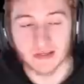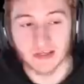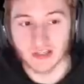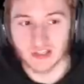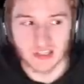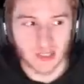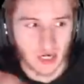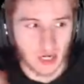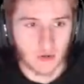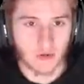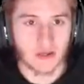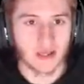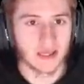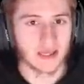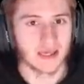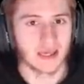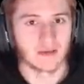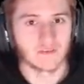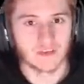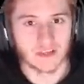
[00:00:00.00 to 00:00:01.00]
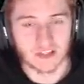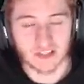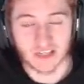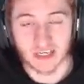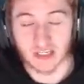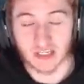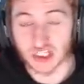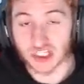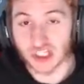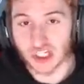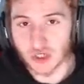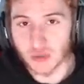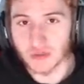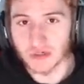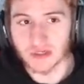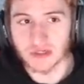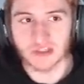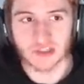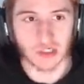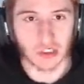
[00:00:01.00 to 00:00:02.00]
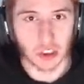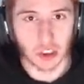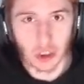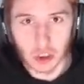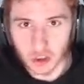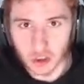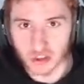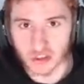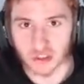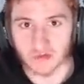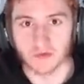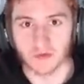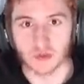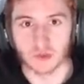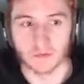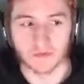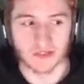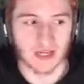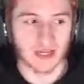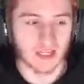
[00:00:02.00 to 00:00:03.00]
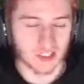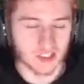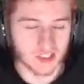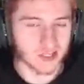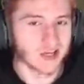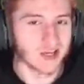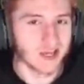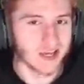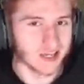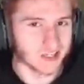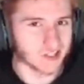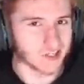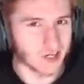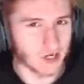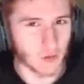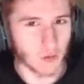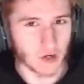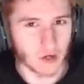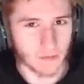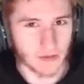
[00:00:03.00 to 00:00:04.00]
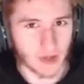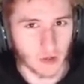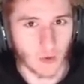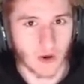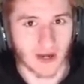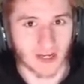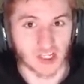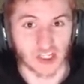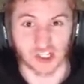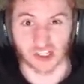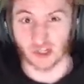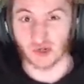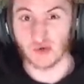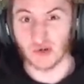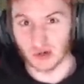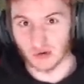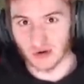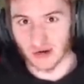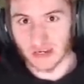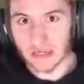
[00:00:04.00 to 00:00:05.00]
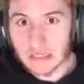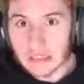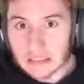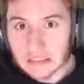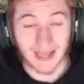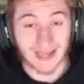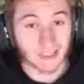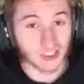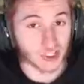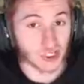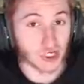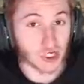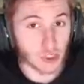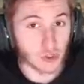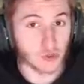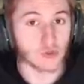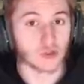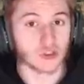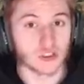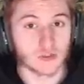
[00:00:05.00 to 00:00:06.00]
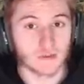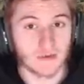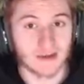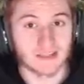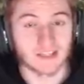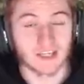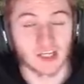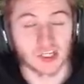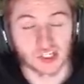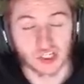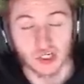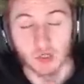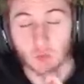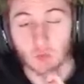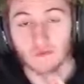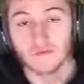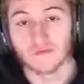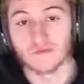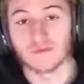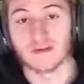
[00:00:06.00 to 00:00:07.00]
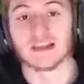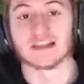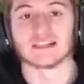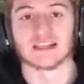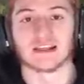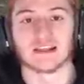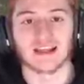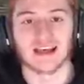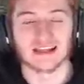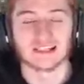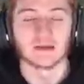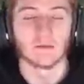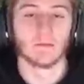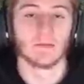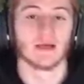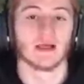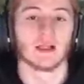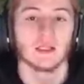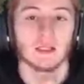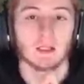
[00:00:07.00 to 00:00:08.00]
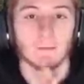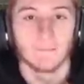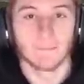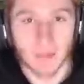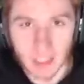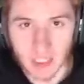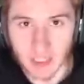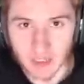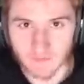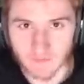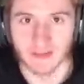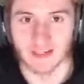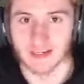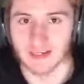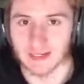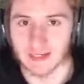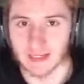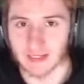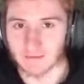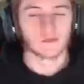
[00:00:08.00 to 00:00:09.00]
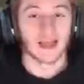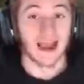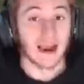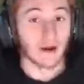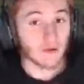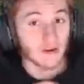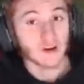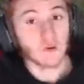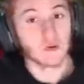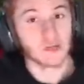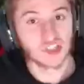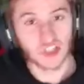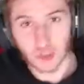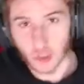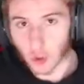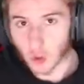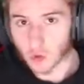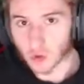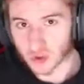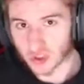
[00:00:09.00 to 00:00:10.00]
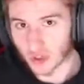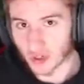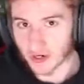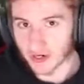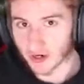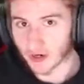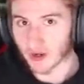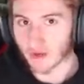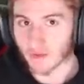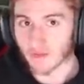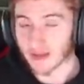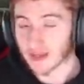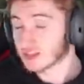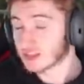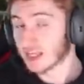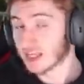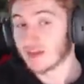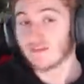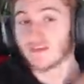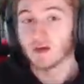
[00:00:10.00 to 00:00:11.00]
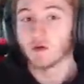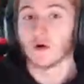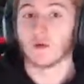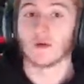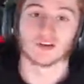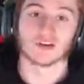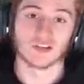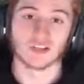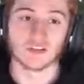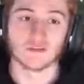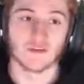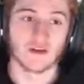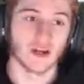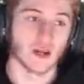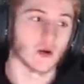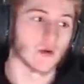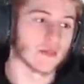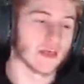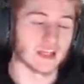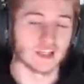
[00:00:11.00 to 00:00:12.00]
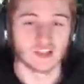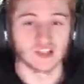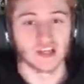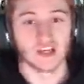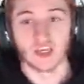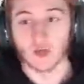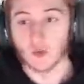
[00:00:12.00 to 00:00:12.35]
because, you know, if it's a tuners and customs update, it's going to want to be quite tunery, and new customization would fit that bill perfectly. I reckon we should all join on on this. If you are watching this video and let's say